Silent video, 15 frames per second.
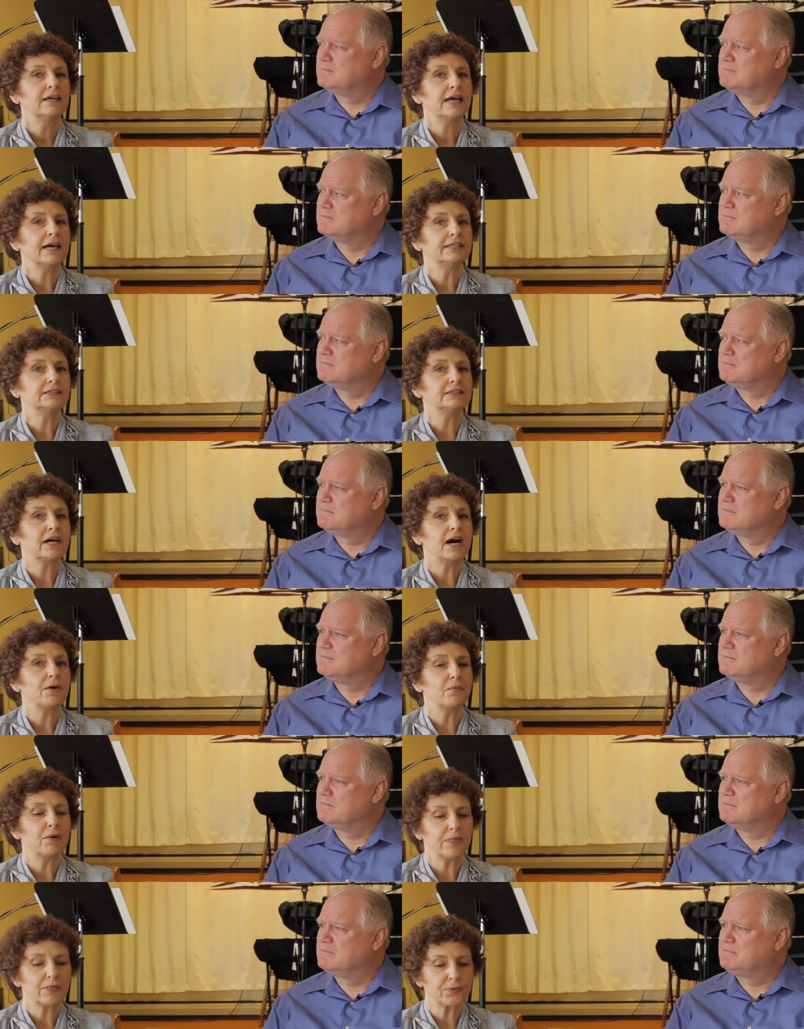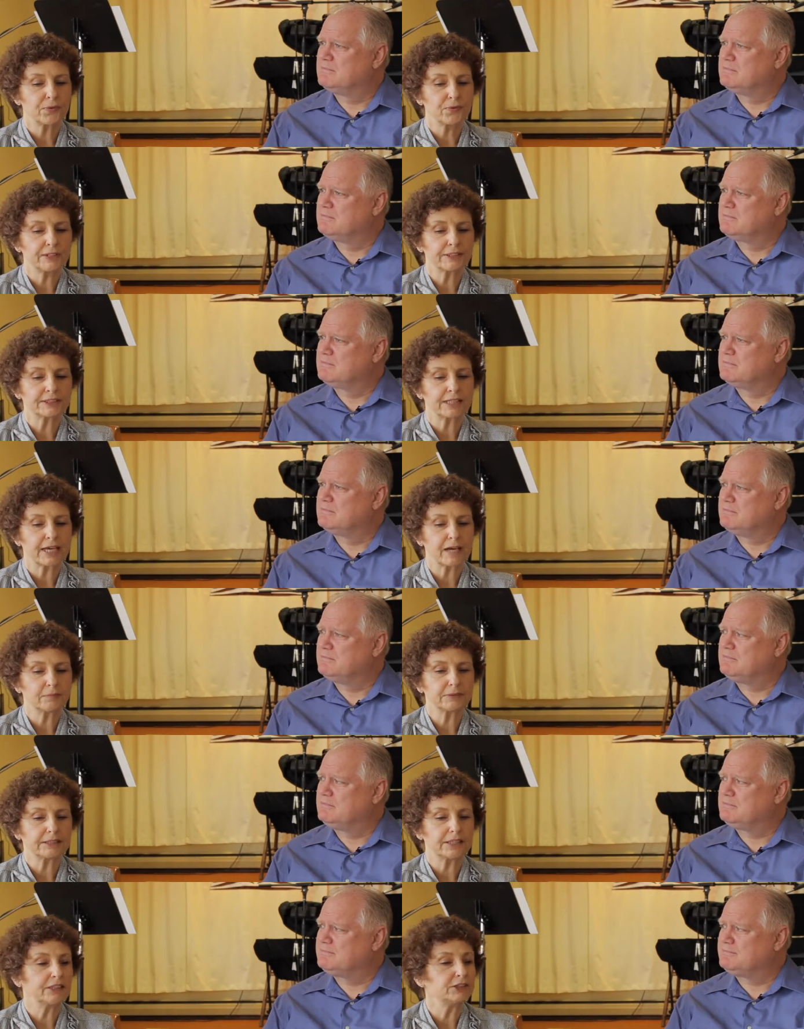Speaker 1: and I went through the
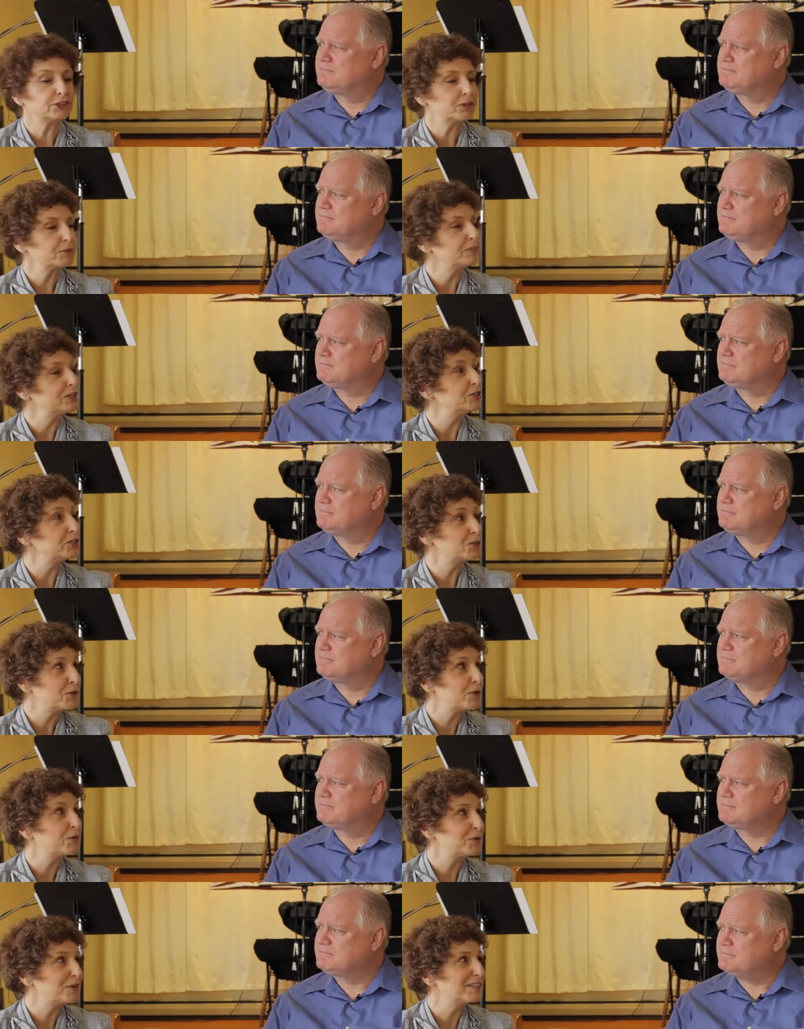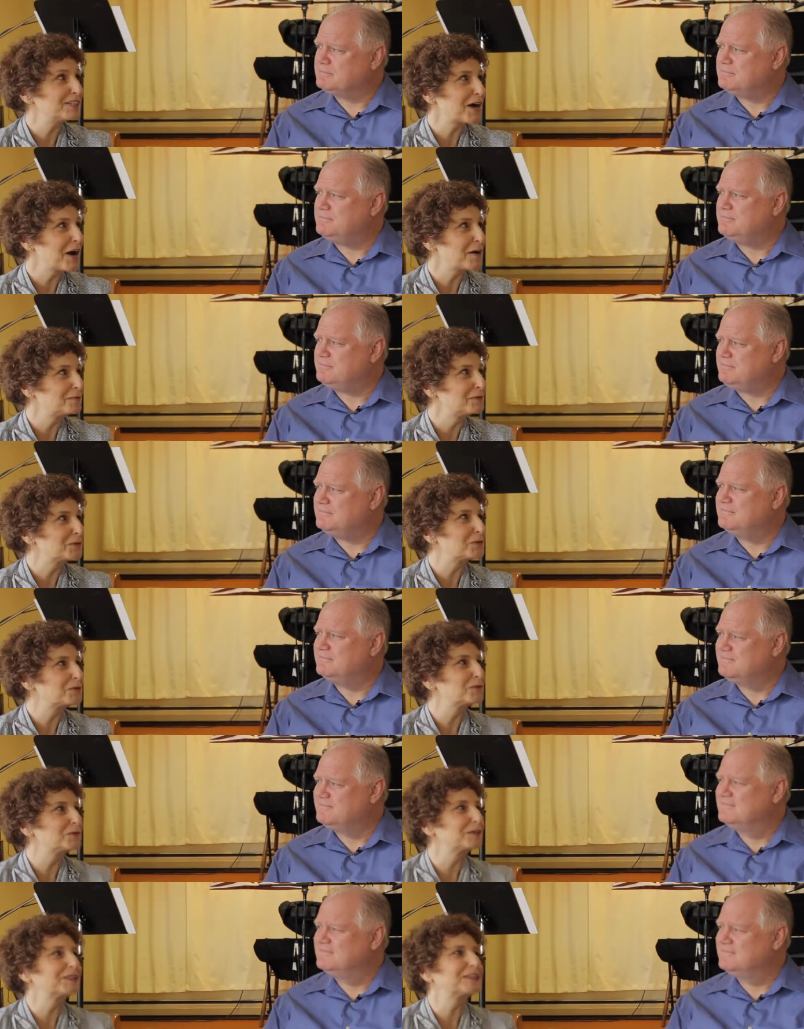steps, and it took me two or three times to
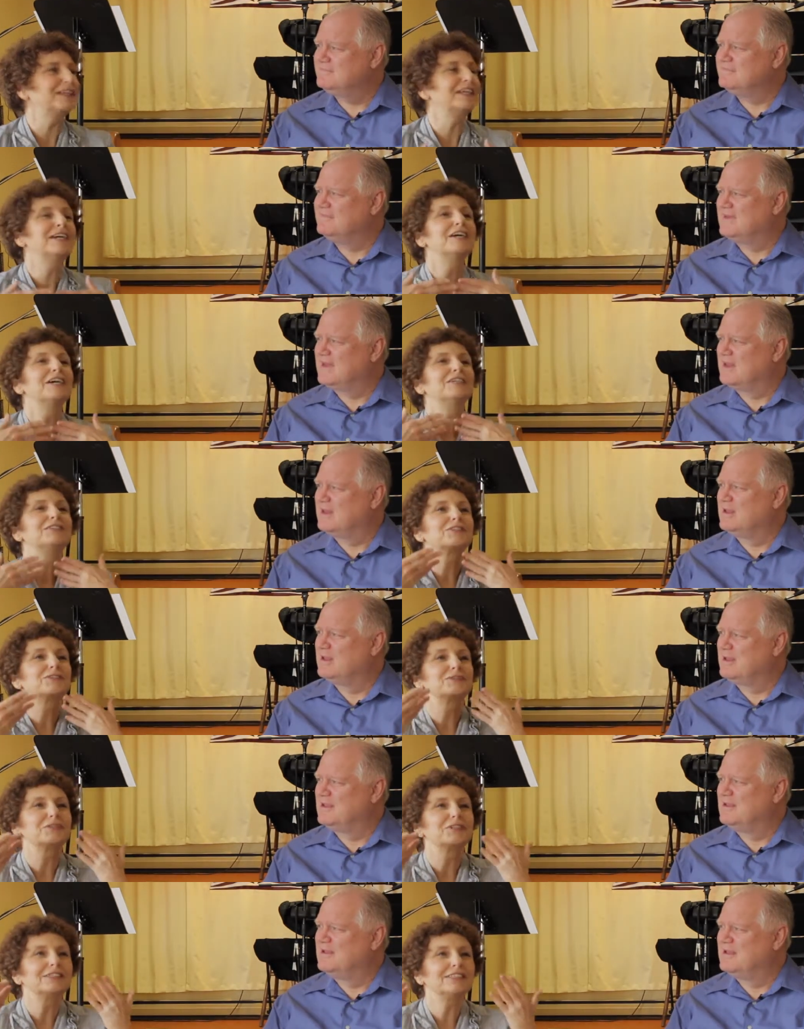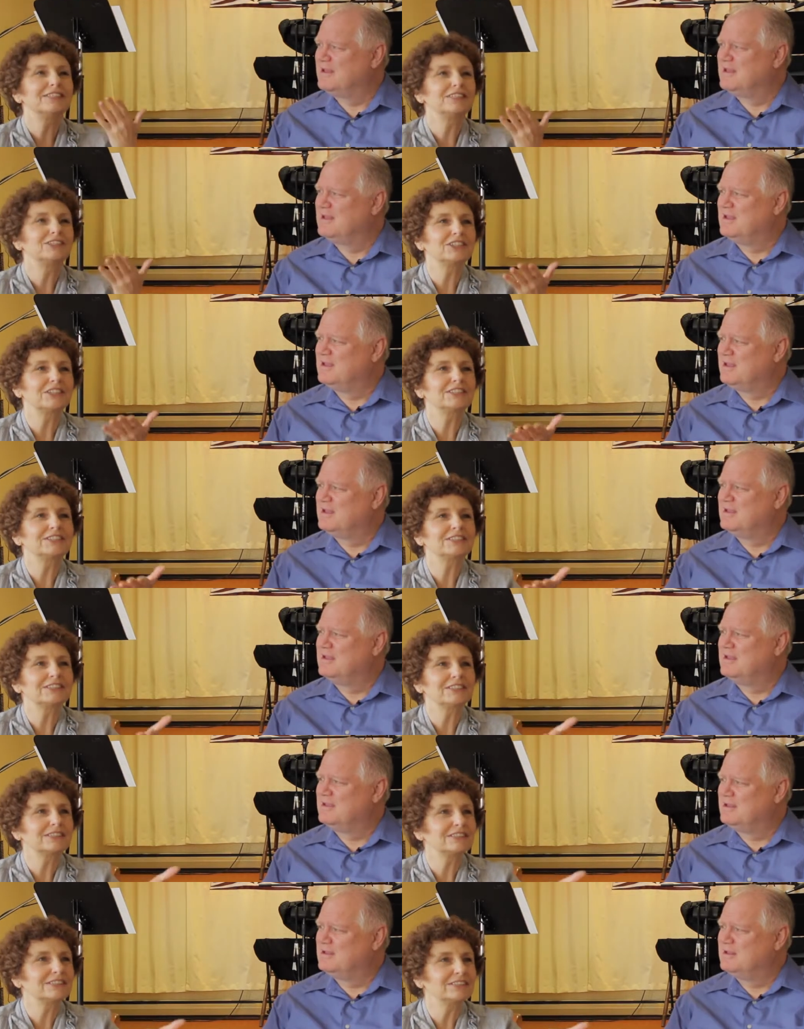really, to really just
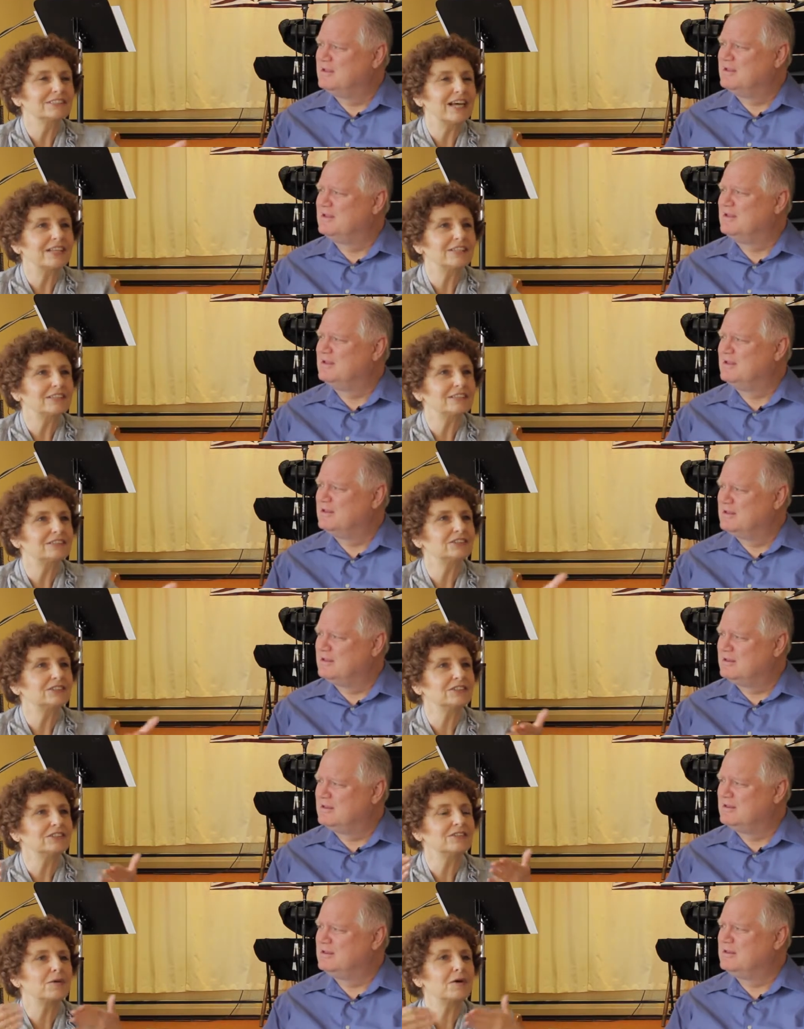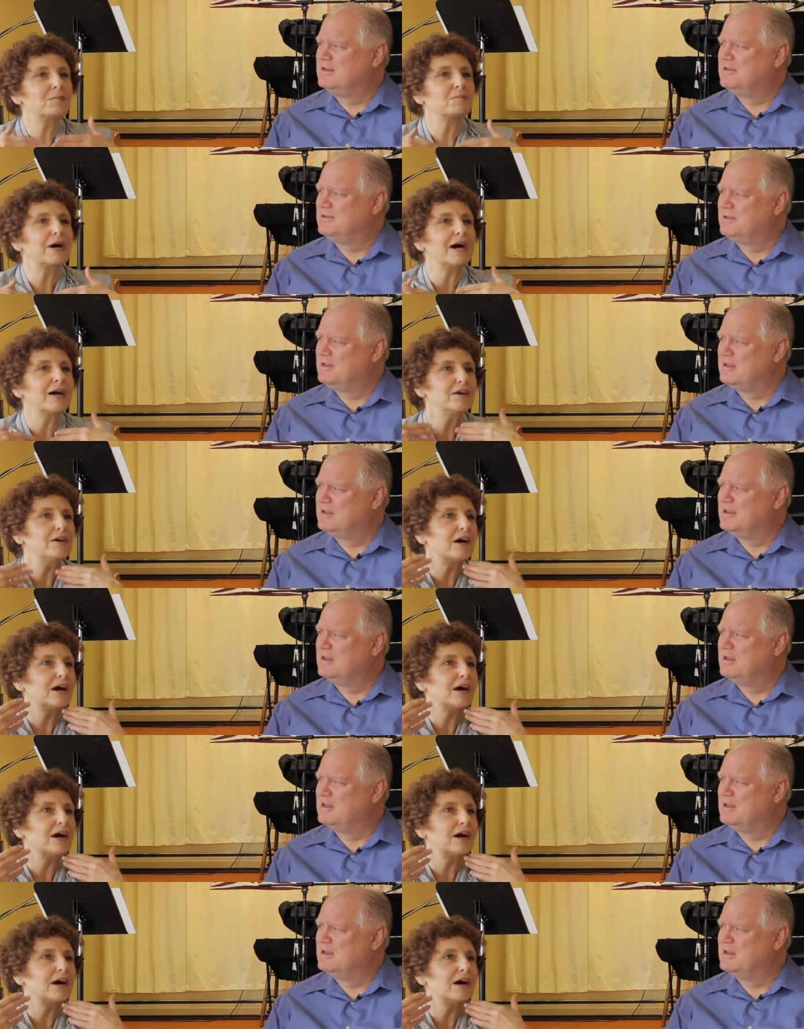let uh, my